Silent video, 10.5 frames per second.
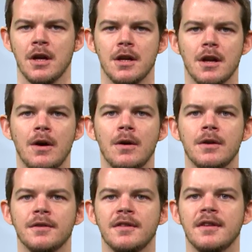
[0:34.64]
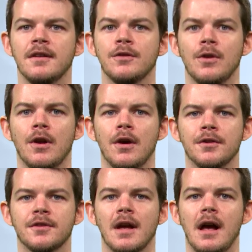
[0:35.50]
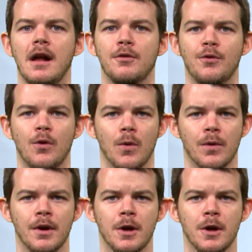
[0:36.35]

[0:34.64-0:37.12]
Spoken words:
Now consider the loss L4,